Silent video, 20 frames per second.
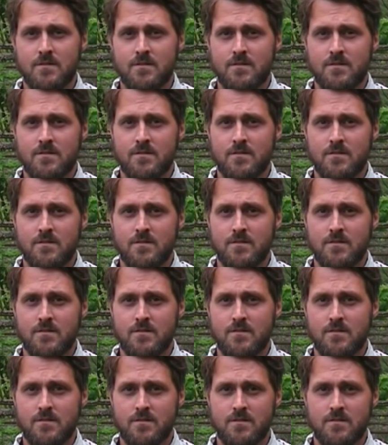
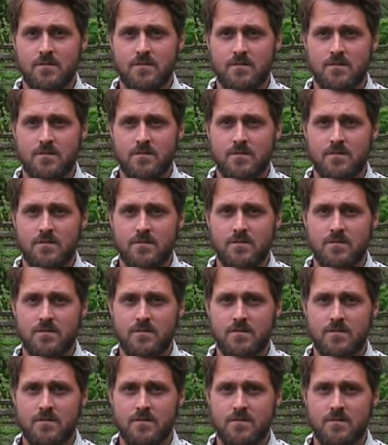
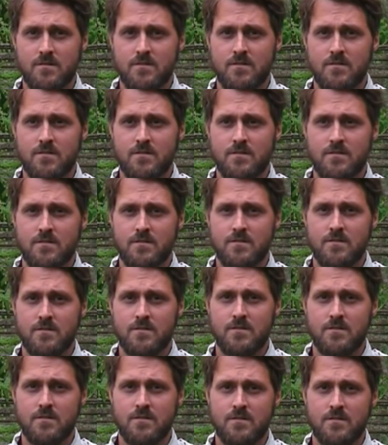
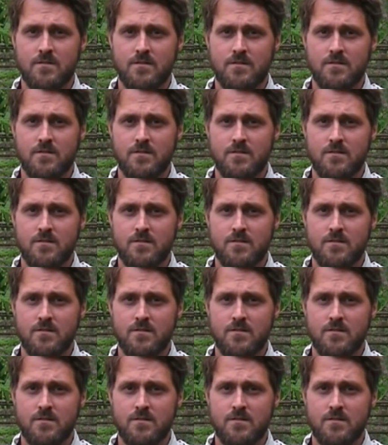This person isn't speaking.